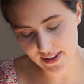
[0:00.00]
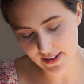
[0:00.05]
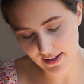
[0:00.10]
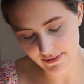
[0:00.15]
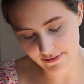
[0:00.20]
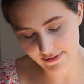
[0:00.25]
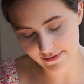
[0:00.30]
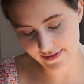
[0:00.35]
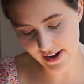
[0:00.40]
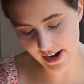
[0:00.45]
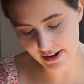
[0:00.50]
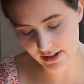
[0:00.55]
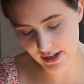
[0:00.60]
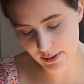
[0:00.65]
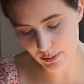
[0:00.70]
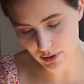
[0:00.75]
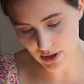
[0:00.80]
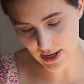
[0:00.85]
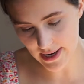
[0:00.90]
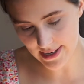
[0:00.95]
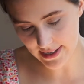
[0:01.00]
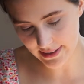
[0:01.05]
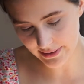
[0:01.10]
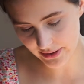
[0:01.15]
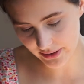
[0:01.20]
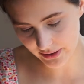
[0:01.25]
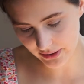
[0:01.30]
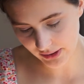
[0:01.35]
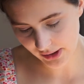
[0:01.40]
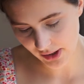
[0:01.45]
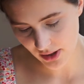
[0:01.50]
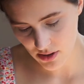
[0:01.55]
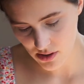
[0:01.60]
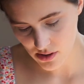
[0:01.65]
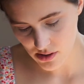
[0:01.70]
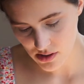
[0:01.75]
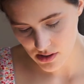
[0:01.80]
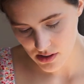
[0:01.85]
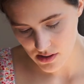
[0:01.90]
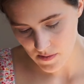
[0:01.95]
the very black,
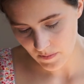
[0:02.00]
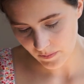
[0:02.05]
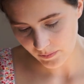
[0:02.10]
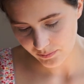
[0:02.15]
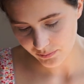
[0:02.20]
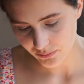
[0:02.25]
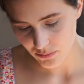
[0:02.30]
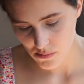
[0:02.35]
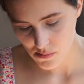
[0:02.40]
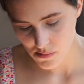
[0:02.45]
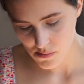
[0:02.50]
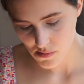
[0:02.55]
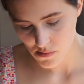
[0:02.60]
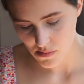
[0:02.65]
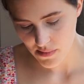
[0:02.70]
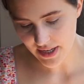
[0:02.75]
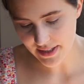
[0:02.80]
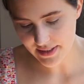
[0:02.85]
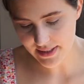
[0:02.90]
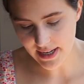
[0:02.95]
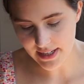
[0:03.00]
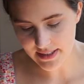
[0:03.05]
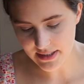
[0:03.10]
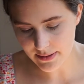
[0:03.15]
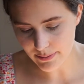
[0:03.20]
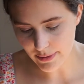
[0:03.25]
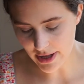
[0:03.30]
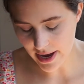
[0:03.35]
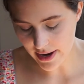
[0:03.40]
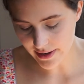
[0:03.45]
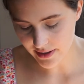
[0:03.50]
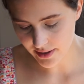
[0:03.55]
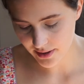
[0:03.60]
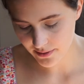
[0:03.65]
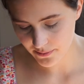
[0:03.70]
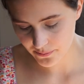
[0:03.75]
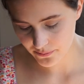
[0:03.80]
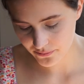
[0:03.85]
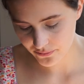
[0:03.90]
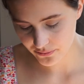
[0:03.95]
intense black.
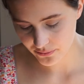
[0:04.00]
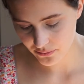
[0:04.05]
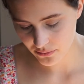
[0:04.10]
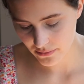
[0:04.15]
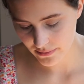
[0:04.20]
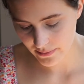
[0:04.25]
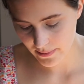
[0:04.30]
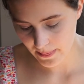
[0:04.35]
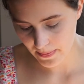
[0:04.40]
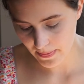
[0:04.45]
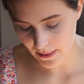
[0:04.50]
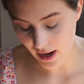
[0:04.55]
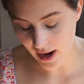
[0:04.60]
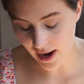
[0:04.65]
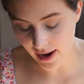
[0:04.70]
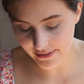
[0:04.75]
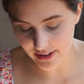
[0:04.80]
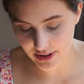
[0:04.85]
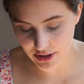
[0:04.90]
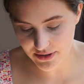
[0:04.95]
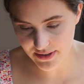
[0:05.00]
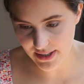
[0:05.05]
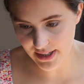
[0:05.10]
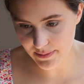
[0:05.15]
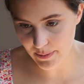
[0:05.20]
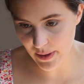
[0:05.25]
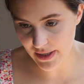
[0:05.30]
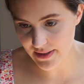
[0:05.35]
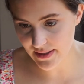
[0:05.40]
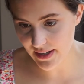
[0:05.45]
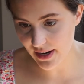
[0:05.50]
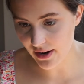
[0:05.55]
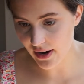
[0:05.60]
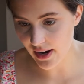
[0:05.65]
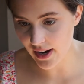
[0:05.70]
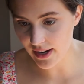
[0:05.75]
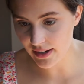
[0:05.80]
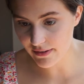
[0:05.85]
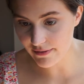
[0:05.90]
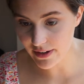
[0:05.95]
I haven't used this
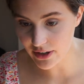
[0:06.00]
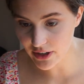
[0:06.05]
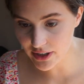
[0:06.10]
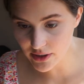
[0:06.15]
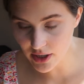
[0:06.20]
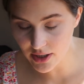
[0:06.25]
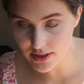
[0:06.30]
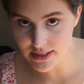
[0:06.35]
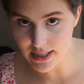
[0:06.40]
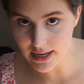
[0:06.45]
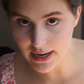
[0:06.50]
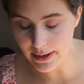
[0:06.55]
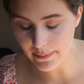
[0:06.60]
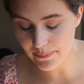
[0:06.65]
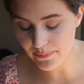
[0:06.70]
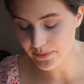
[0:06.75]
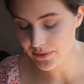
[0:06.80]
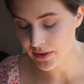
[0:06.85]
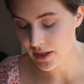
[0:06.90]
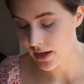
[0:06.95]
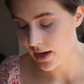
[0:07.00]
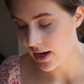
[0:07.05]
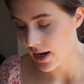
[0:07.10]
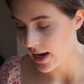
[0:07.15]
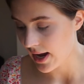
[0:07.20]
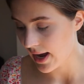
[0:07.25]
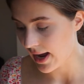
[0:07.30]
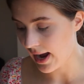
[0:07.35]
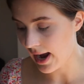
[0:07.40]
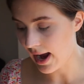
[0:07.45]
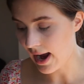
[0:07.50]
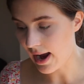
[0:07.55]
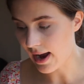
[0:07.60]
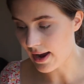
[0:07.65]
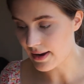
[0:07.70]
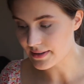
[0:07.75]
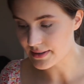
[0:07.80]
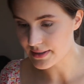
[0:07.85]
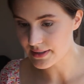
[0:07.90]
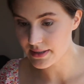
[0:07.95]
mascara in a very long time,
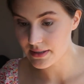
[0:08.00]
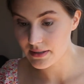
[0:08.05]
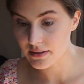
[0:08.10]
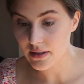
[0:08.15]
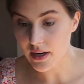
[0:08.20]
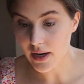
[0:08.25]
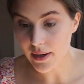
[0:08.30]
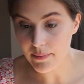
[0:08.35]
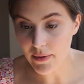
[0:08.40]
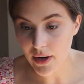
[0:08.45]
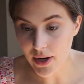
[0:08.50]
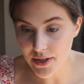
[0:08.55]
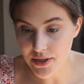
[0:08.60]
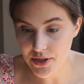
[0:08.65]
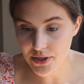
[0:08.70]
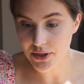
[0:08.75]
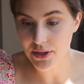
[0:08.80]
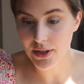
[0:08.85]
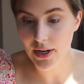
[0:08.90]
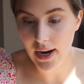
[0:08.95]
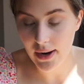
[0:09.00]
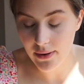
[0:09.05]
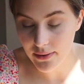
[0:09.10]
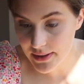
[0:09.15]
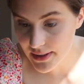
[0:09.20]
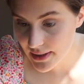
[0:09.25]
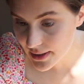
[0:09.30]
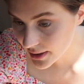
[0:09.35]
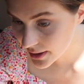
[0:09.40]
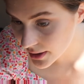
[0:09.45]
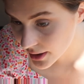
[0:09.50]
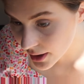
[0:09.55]
and I'm not sure how it's gonna